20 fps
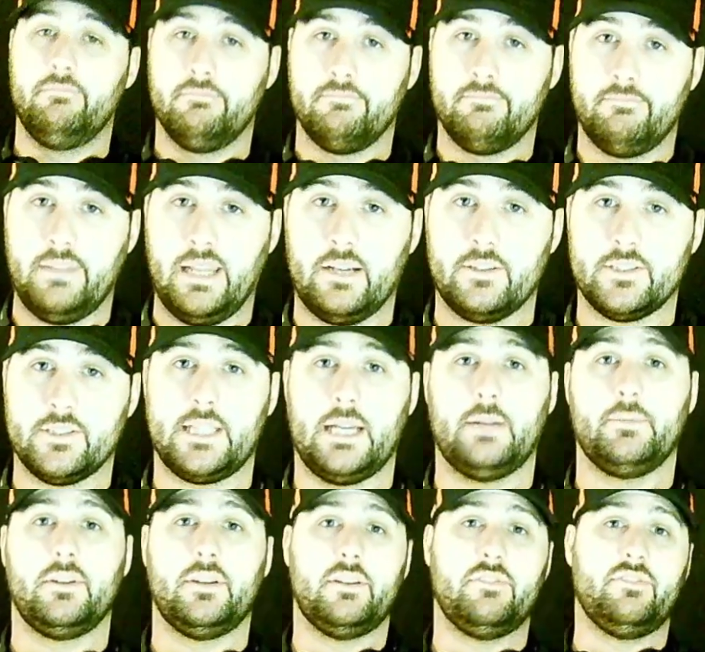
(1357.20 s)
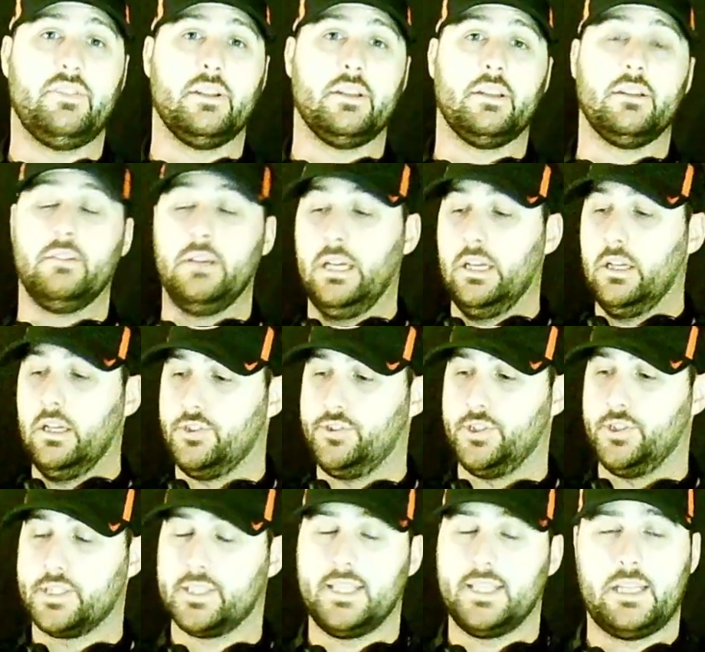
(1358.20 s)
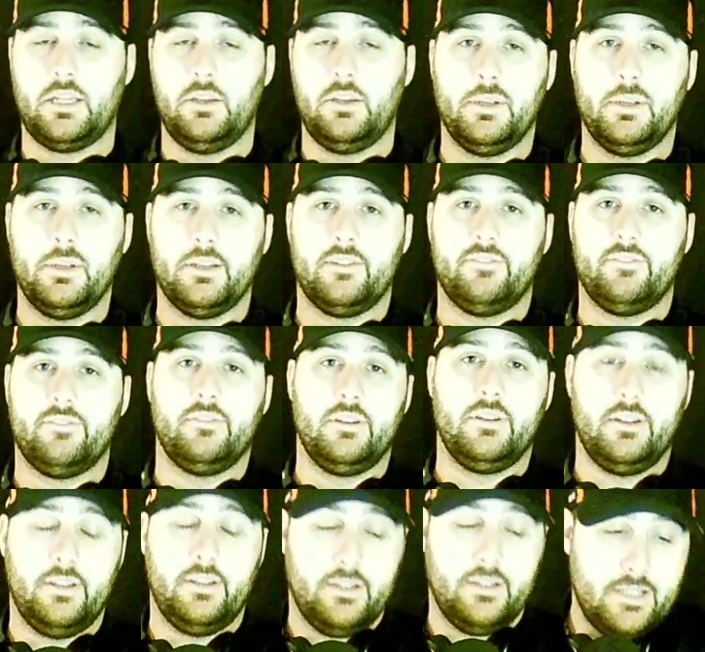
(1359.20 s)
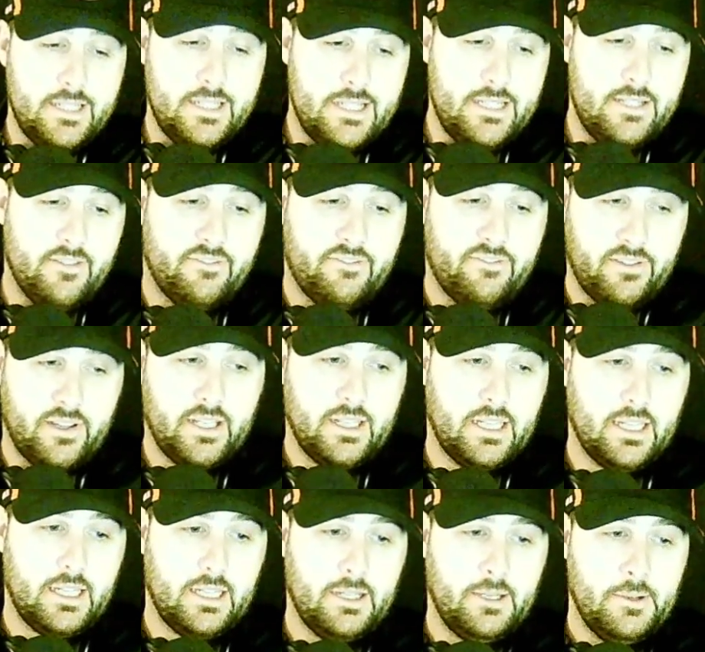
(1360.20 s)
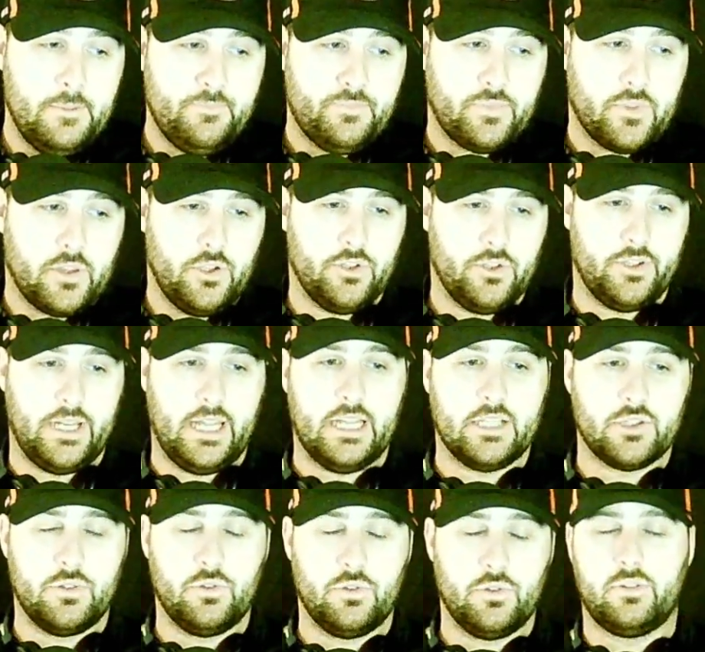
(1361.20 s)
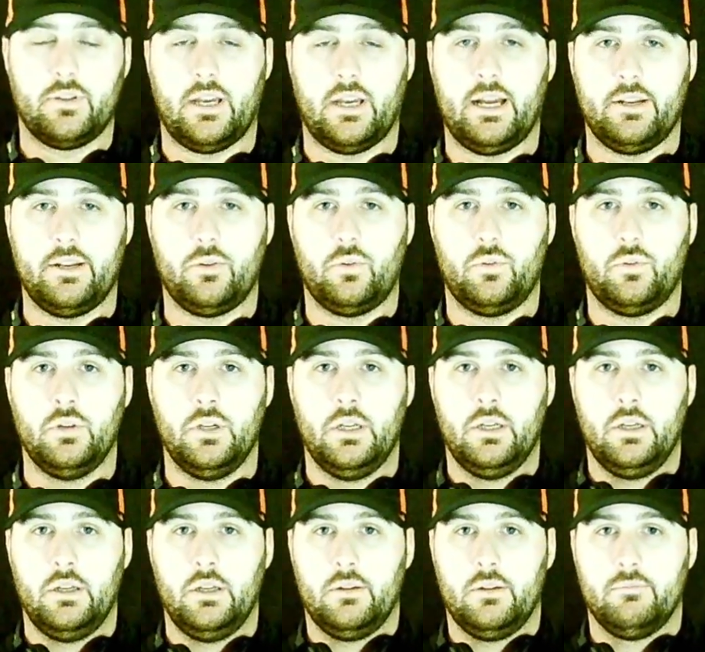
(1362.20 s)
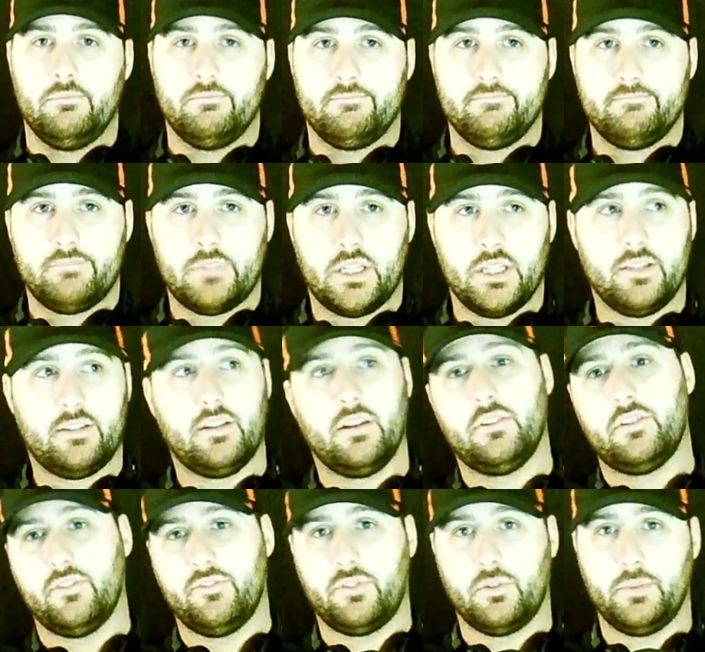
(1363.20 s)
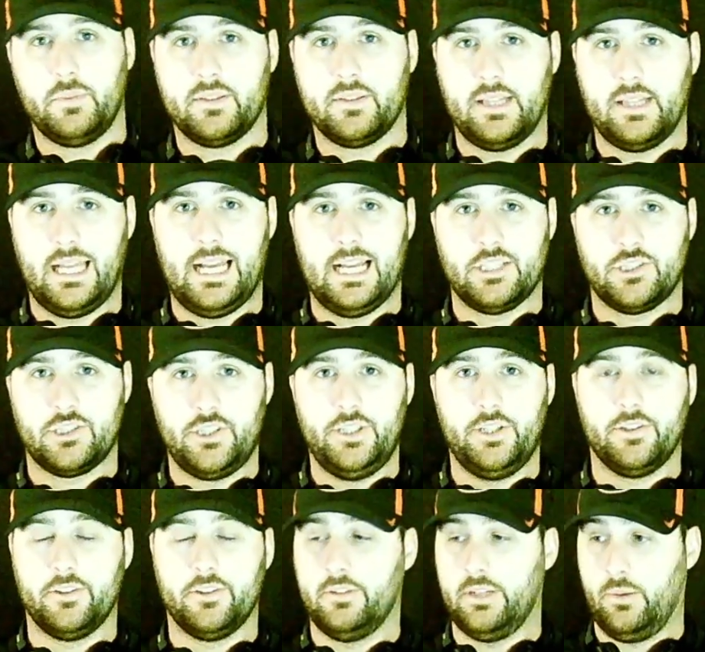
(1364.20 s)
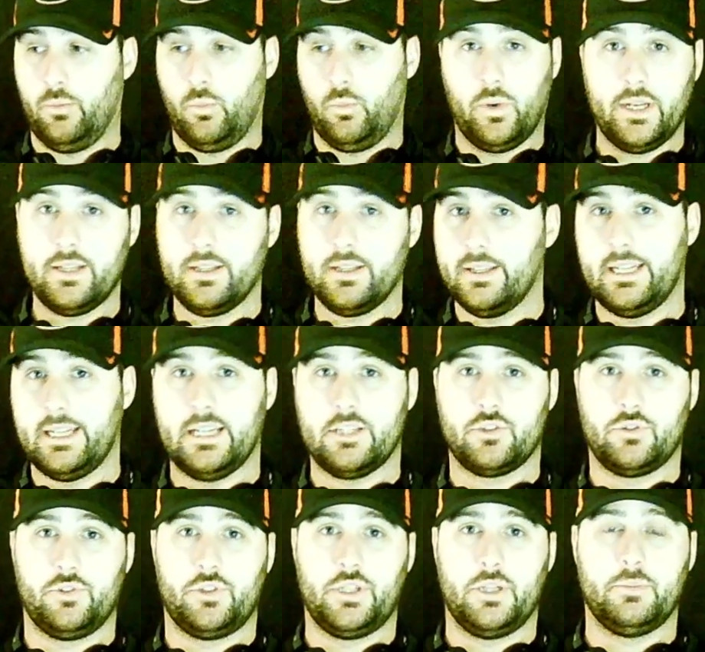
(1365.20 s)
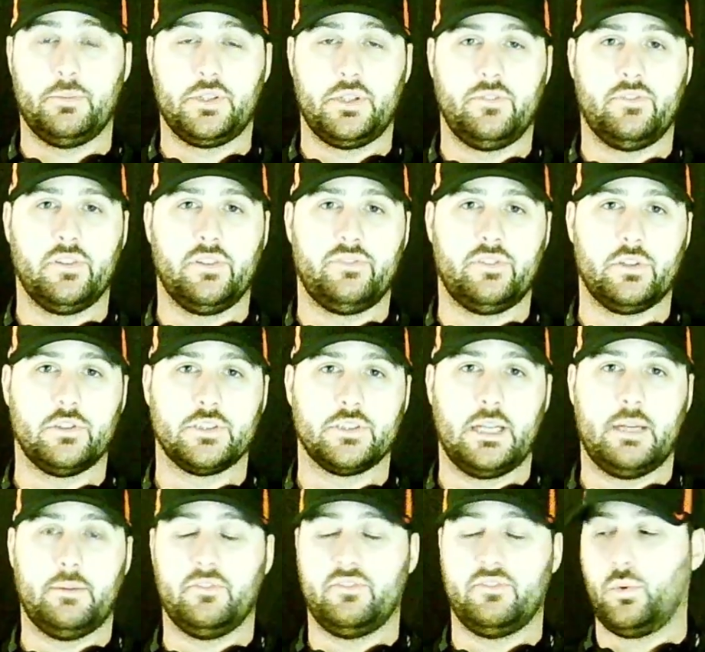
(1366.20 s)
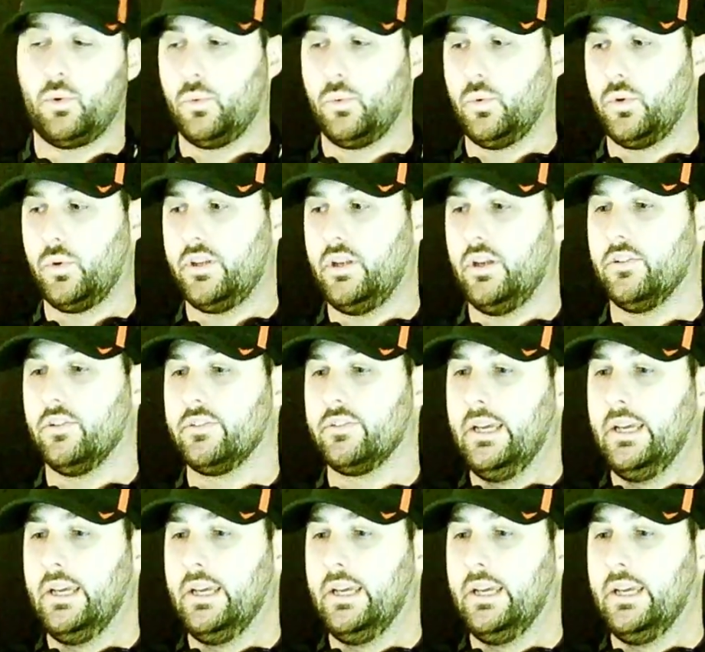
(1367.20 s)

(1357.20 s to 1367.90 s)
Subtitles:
Now it's time to defend it. Just like you've been defending your national title contention from this last year and winning the national championship for the first time in 41 years,